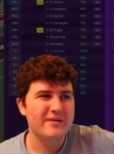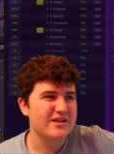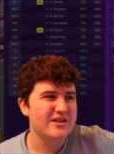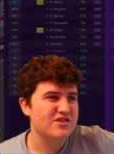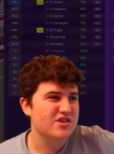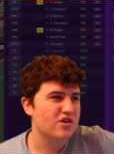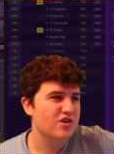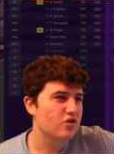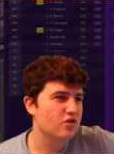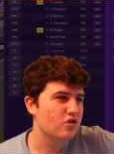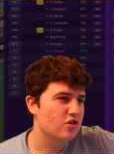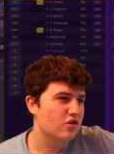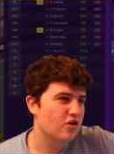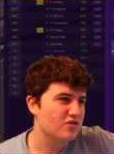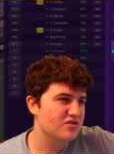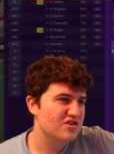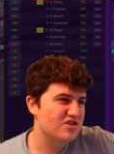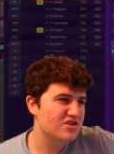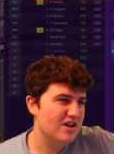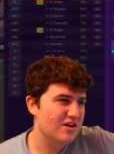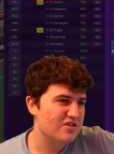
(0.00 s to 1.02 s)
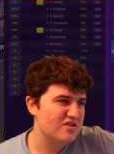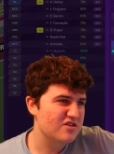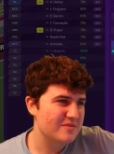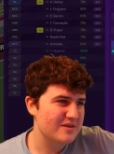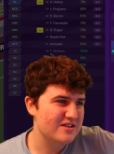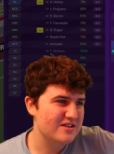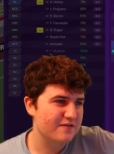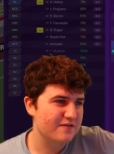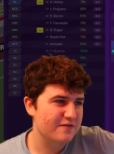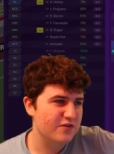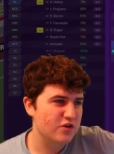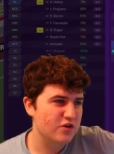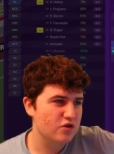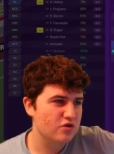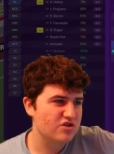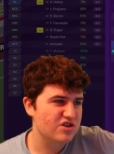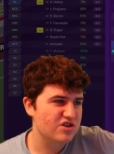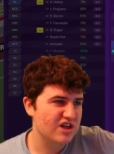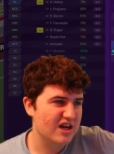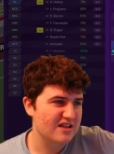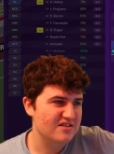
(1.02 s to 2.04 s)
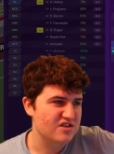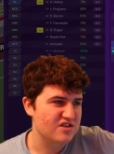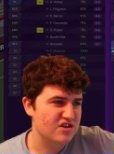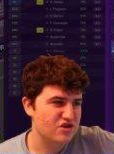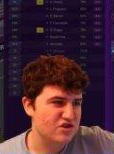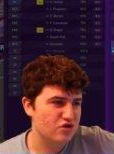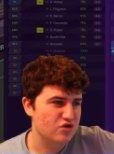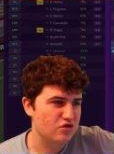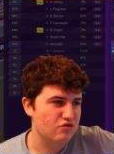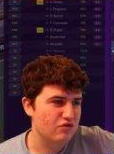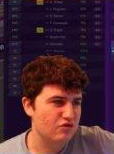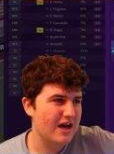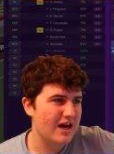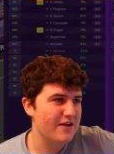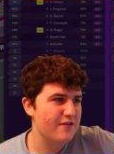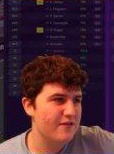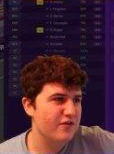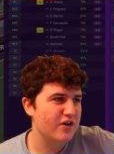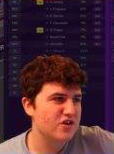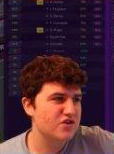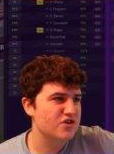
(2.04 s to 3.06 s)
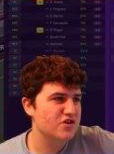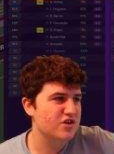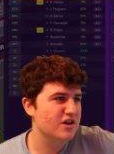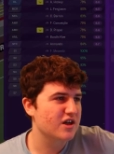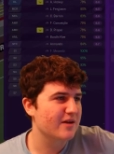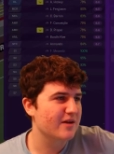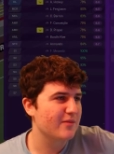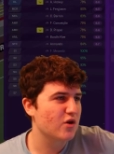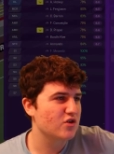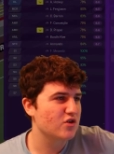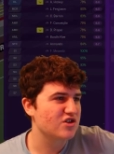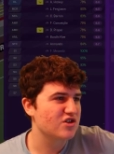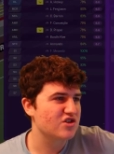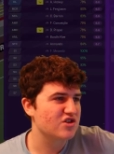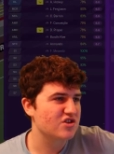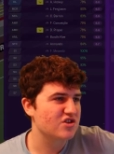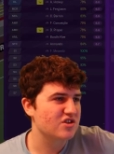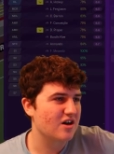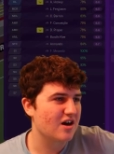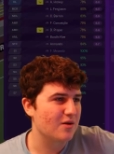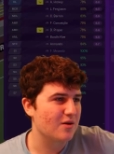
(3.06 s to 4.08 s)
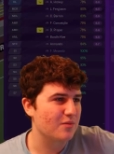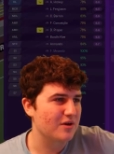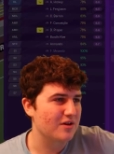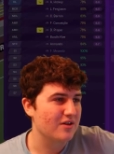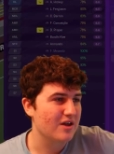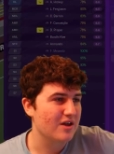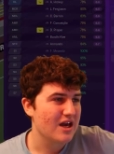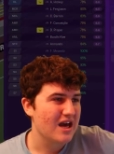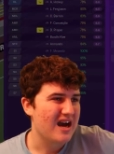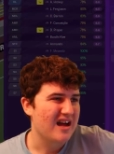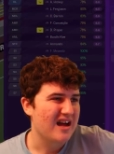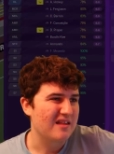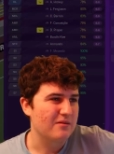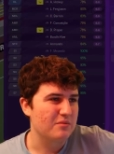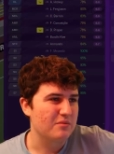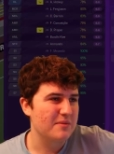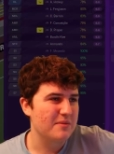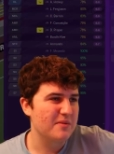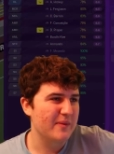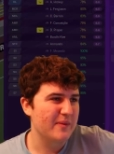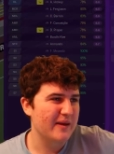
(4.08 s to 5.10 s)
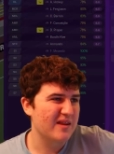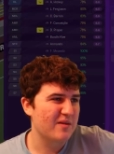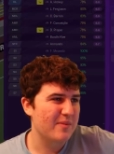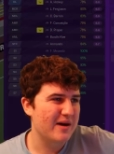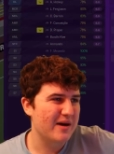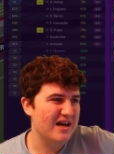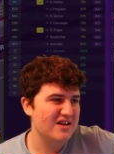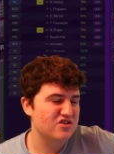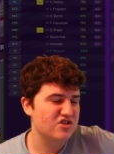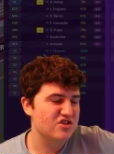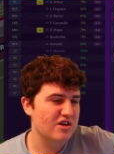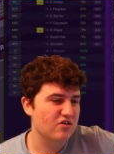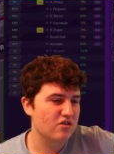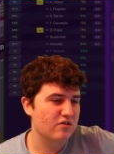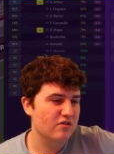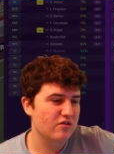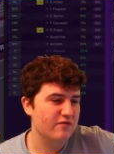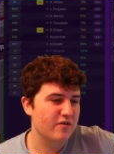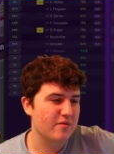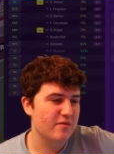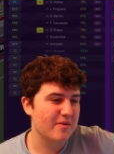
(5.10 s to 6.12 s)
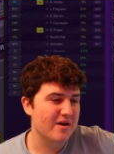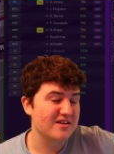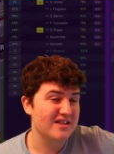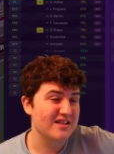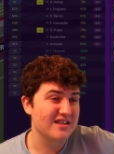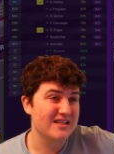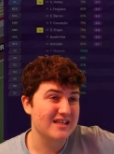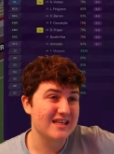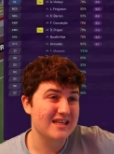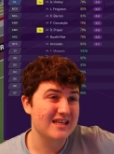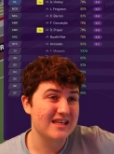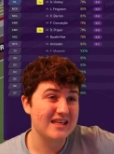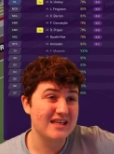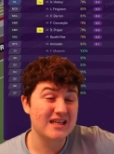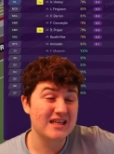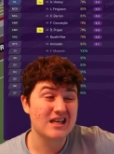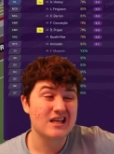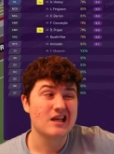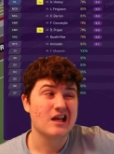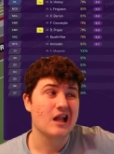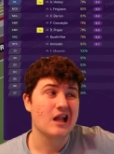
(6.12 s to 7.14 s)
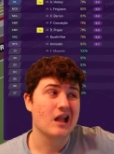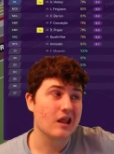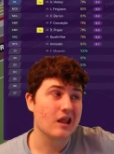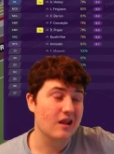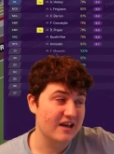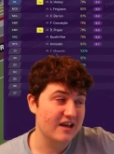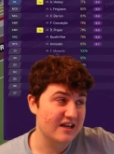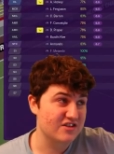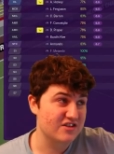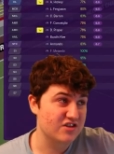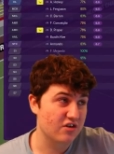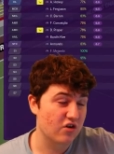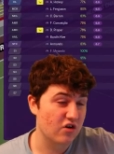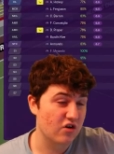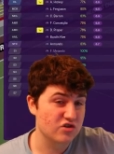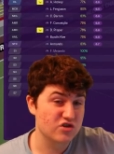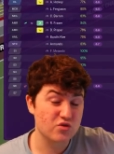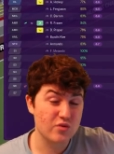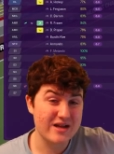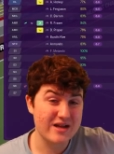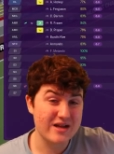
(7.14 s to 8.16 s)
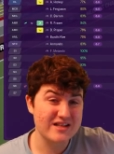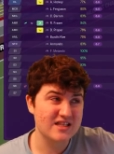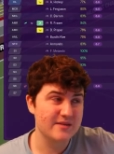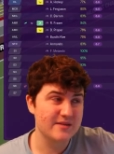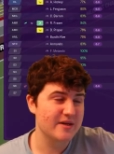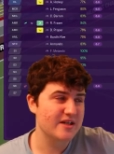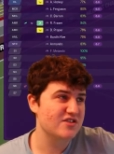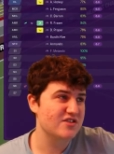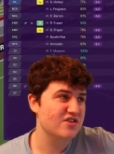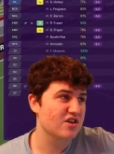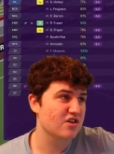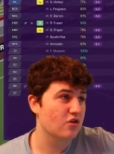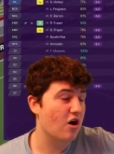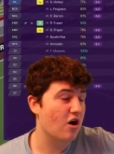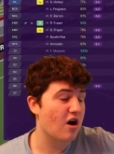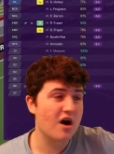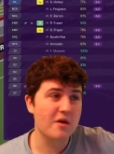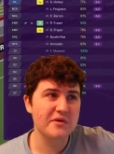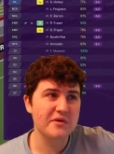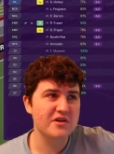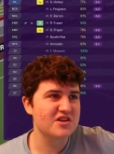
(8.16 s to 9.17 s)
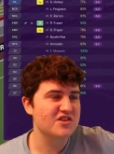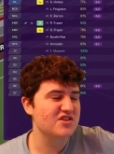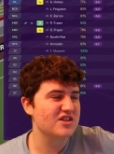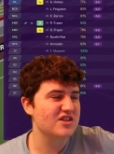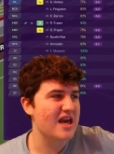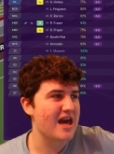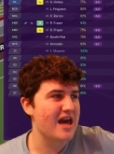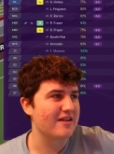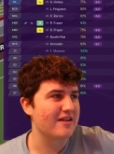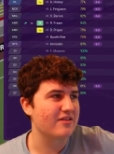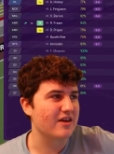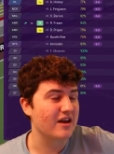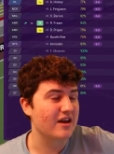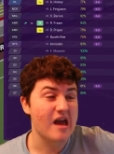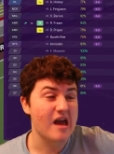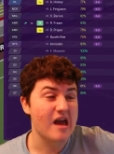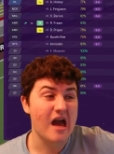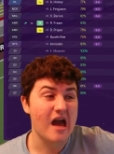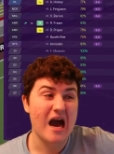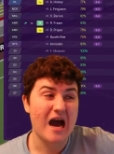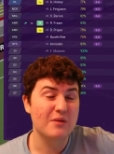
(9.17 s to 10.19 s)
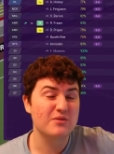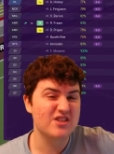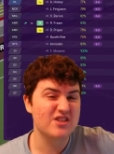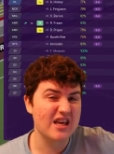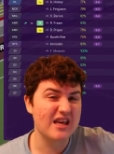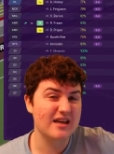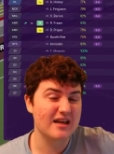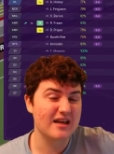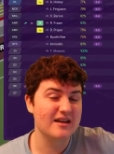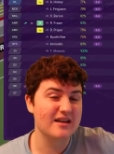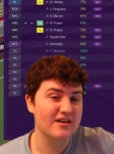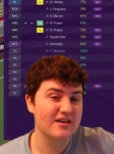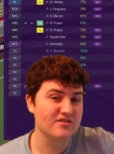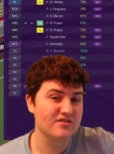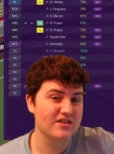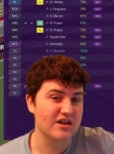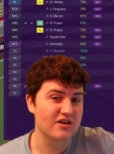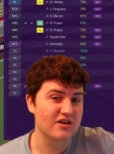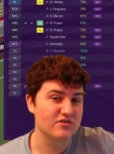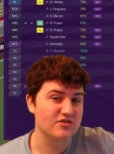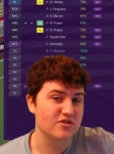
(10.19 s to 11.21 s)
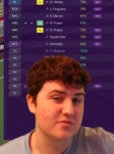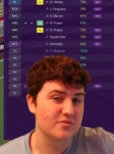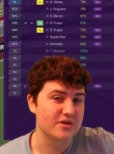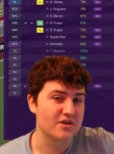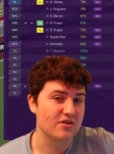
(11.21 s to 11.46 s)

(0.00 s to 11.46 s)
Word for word: minutes to go. Conceição has missed a few chances, so Ryan Fraser's going to come on to start with, and then we'll maybe bring the Basque General on for Bardi Key later on. 20 minutes to go. Are we going to see anything? I would take a nil-nil, to be